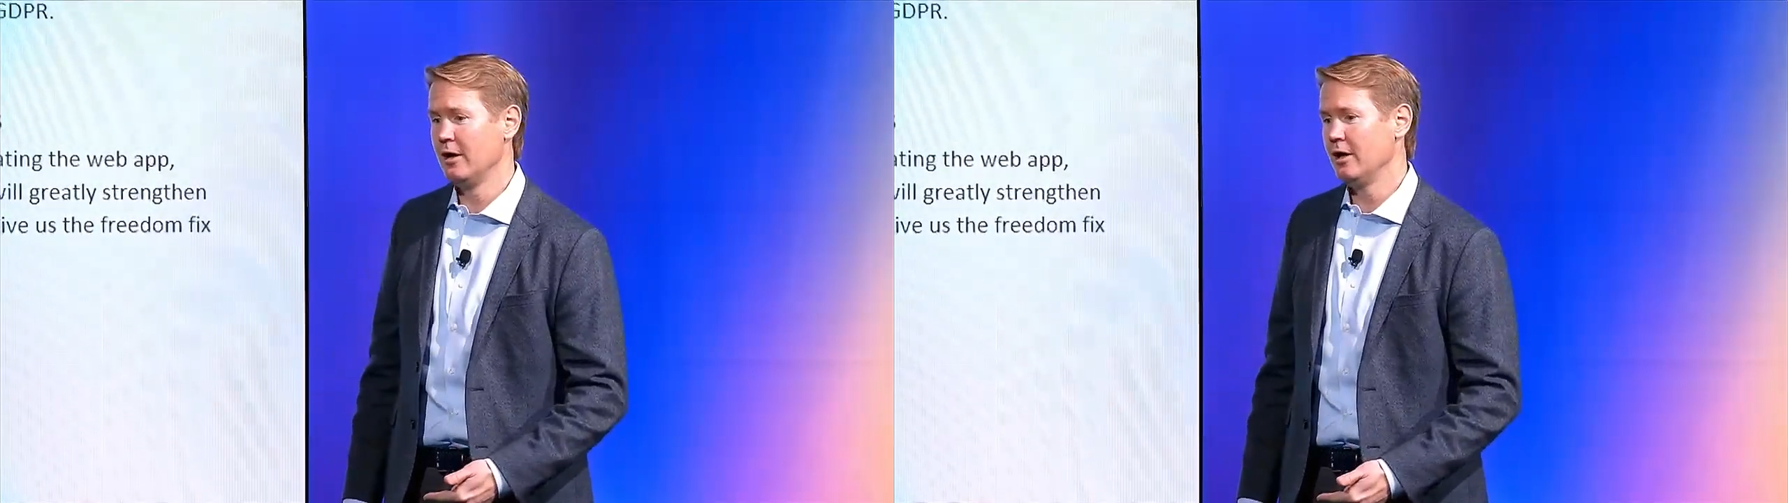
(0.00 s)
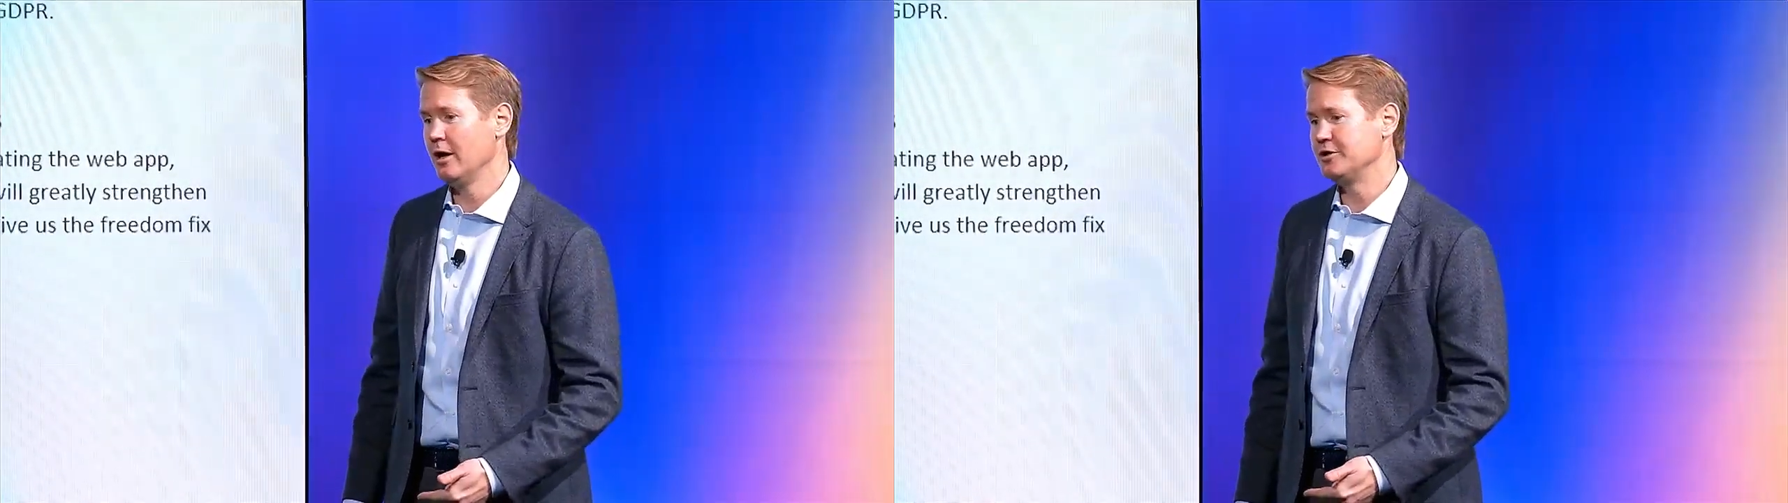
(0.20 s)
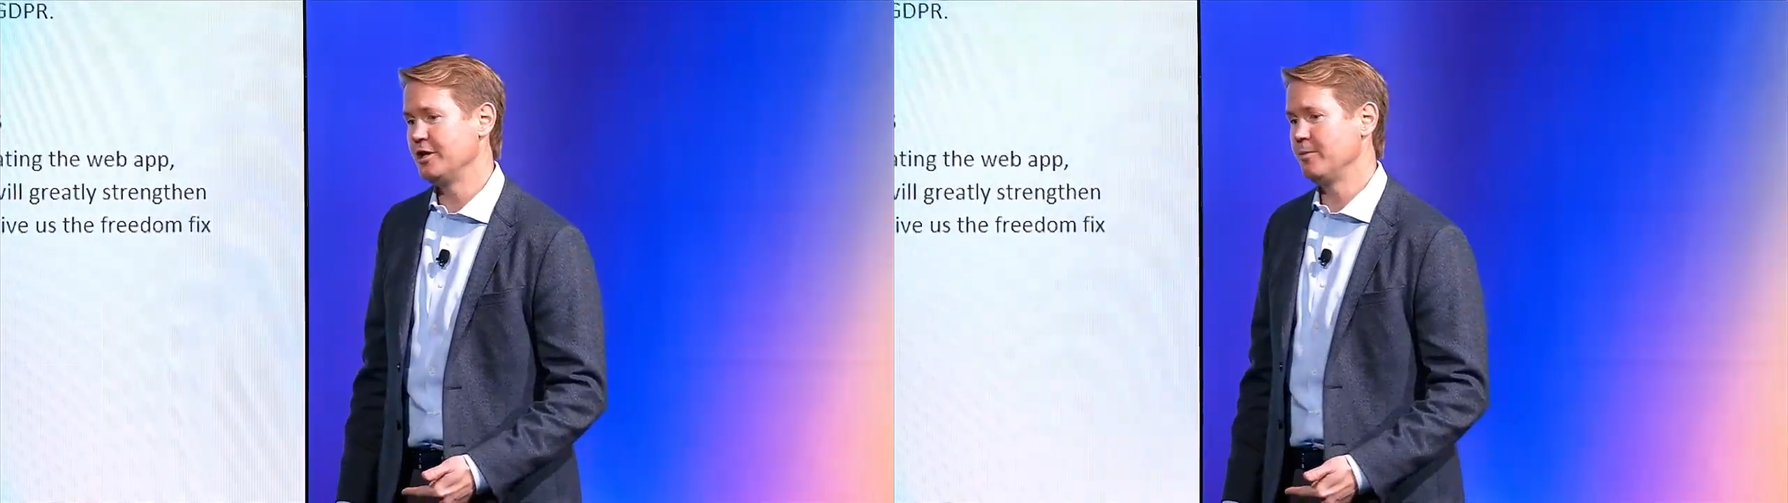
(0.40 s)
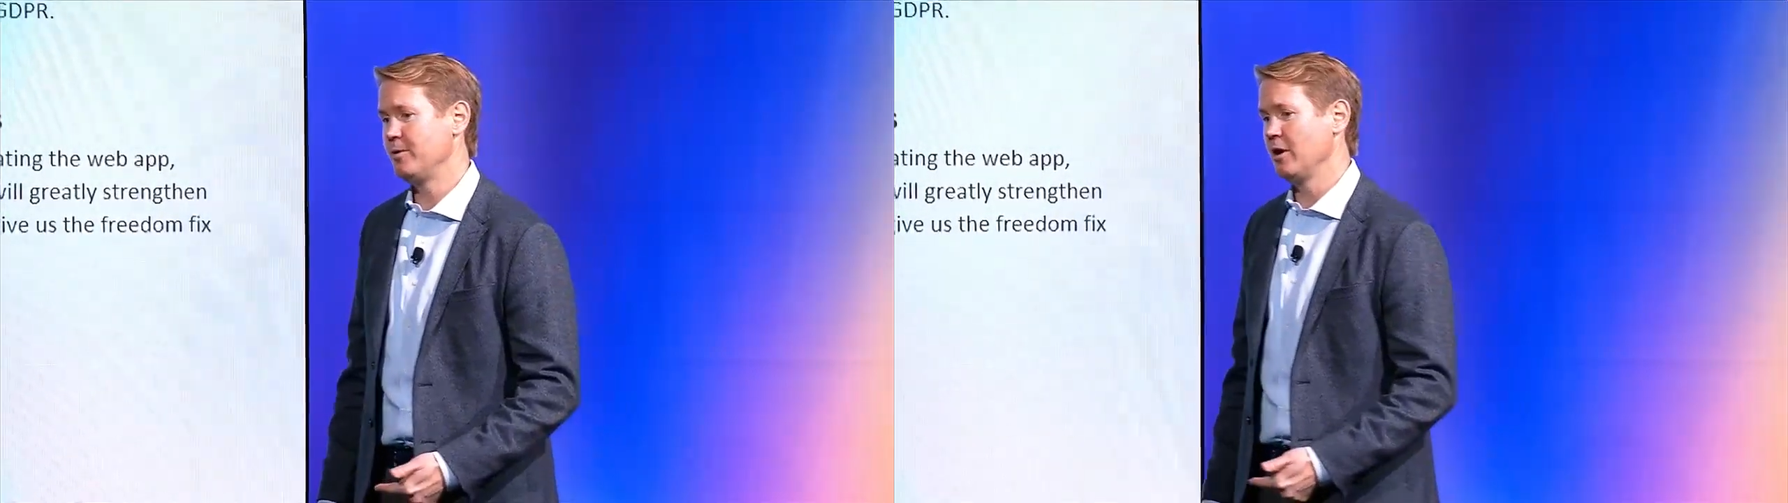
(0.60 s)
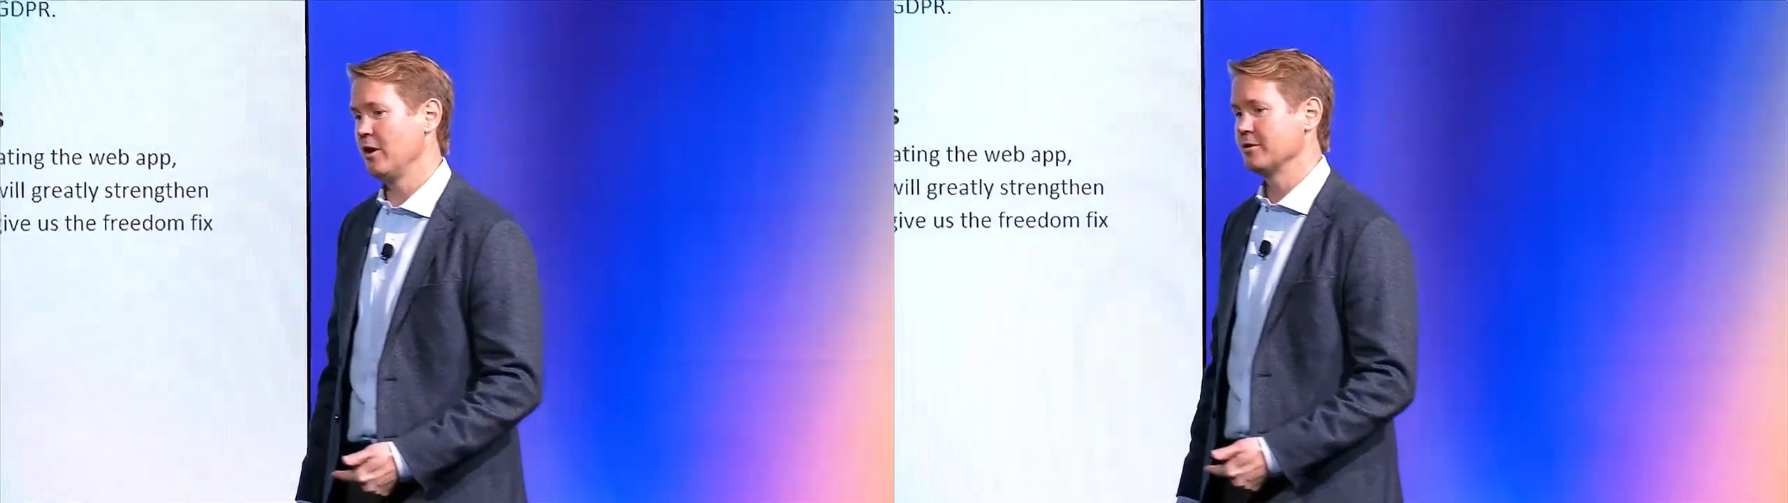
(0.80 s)

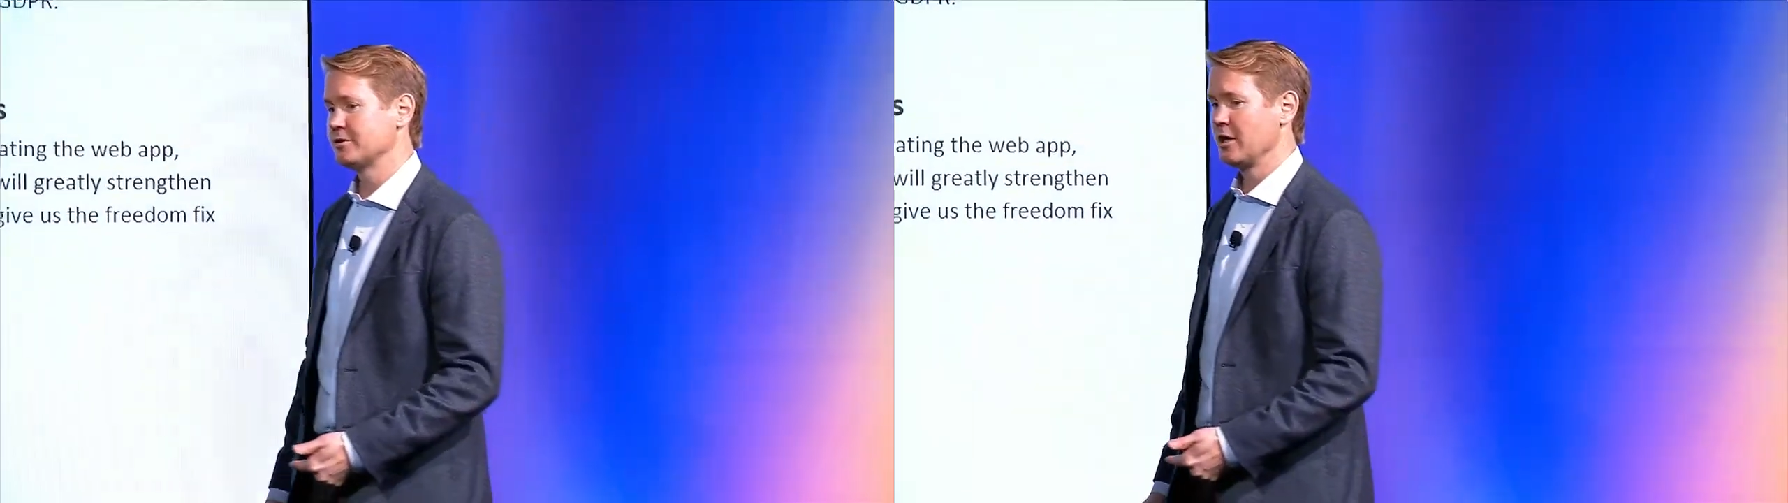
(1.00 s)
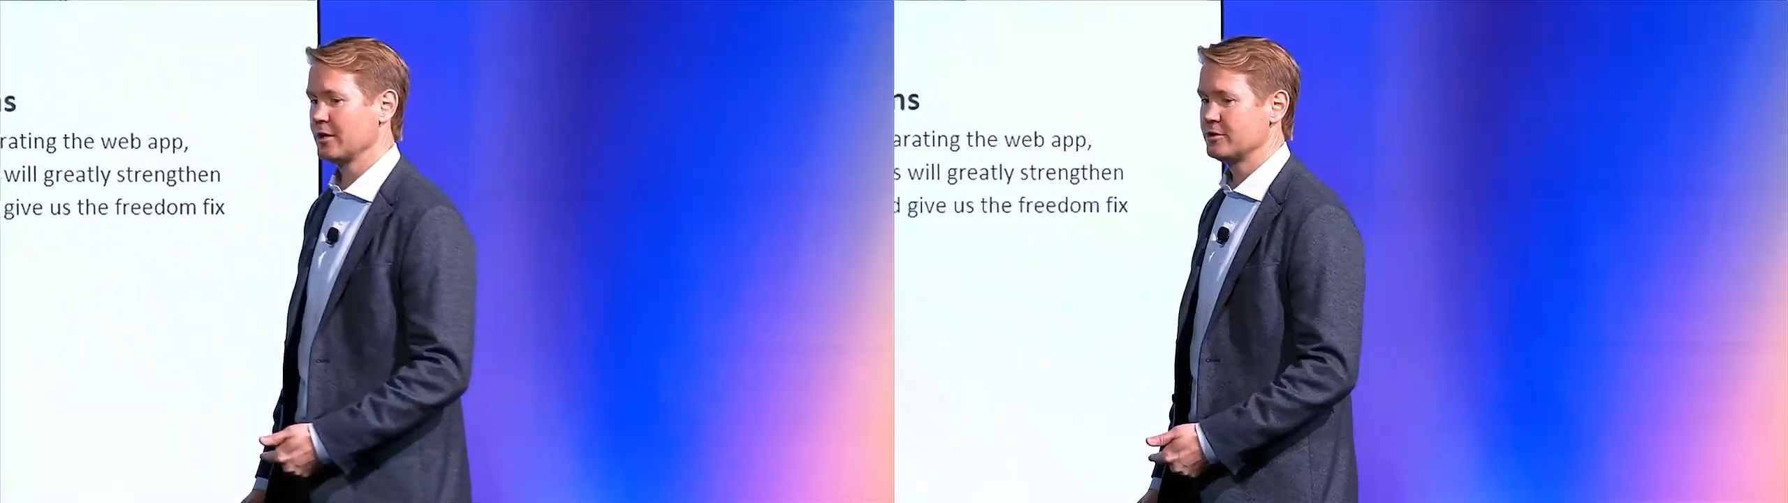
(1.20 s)
GDPR and SOC